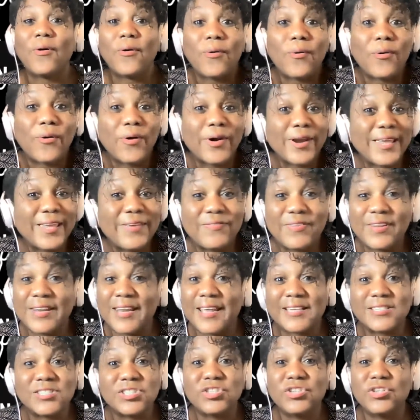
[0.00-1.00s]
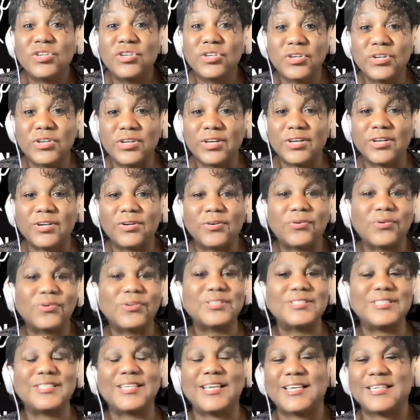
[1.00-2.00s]
or even as good or
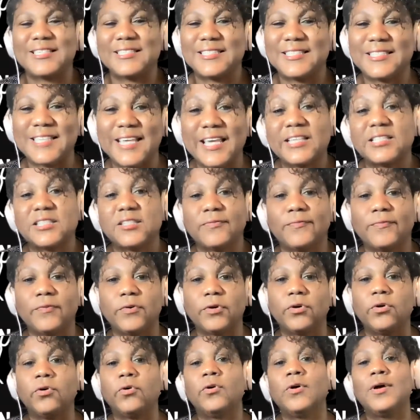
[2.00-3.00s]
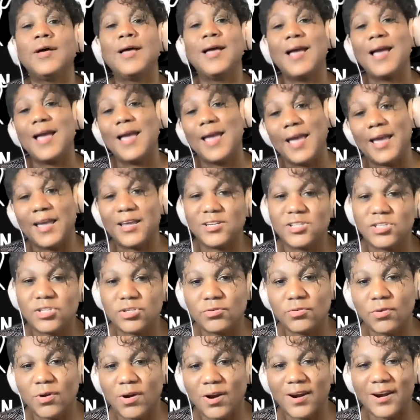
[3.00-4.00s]
successful as
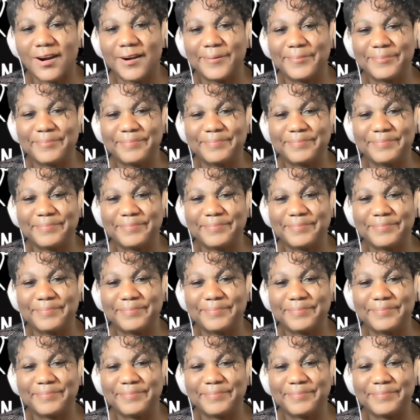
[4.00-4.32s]
you are.